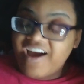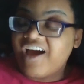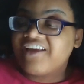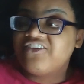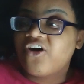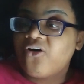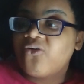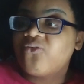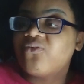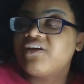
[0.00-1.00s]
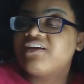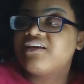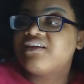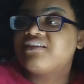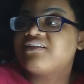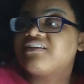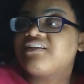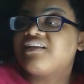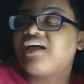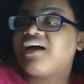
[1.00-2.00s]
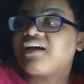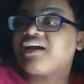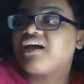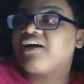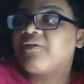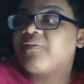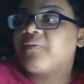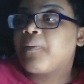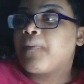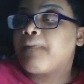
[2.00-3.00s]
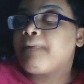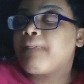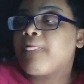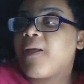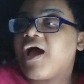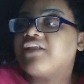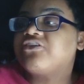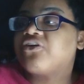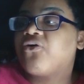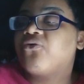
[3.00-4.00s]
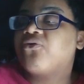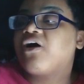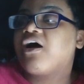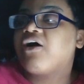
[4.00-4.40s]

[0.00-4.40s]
I know it like I don't